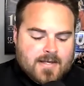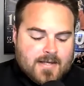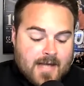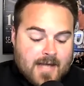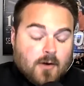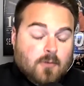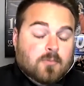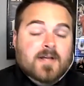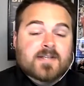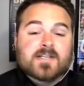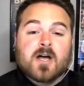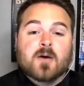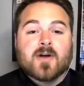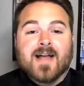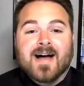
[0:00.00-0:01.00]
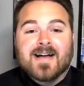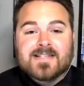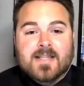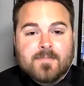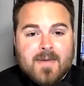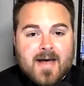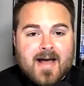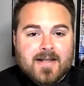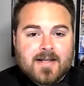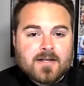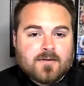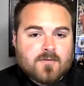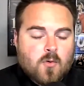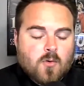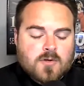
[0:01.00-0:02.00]
Yeah, to replace a couple of guys in the back end,
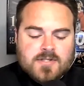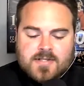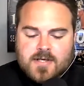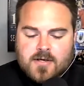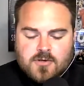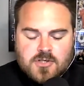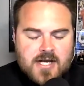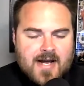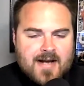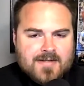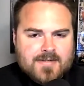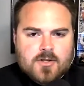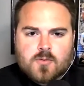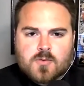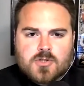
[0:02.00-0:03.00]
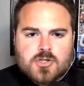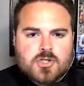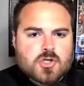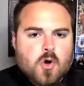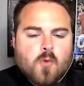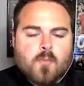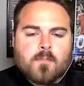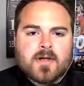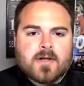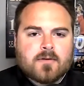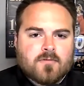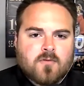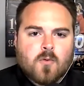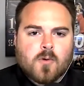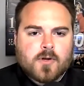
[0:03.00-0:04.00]
of course, Theo Jackson, who was so
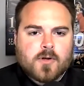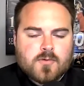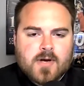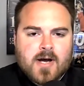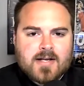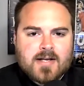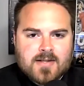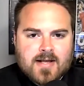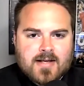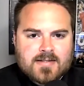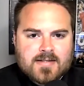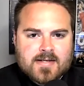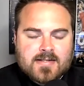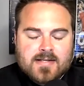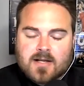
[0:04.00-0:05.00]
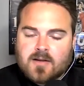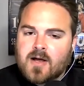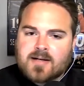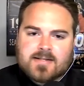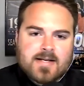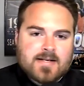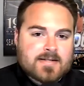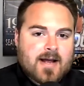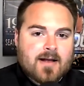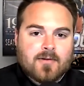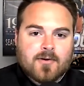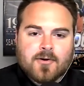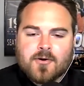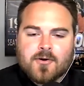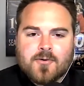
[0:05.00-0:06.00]
big for you guys last season, Alante
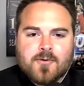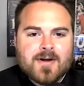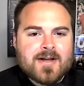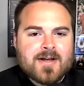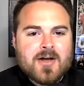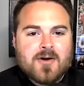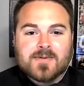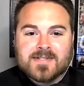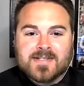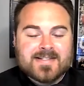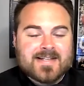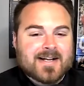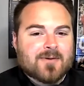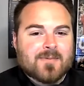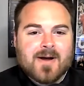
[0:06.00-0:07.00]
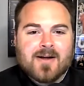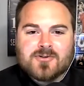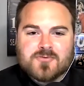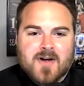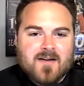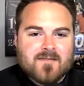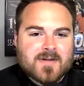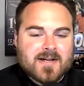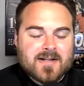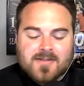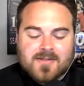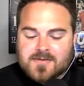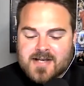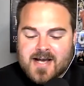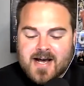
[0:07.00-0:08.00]
Taylor, who was a second round draft pick. Those